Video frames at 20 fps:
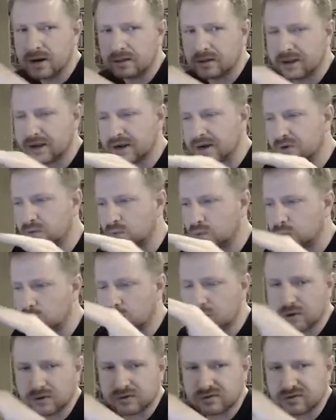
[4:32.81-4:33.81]
like
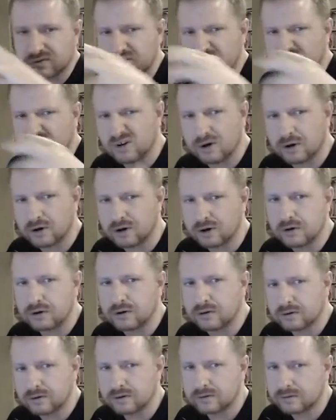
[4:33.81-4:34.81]
row, so they're not all,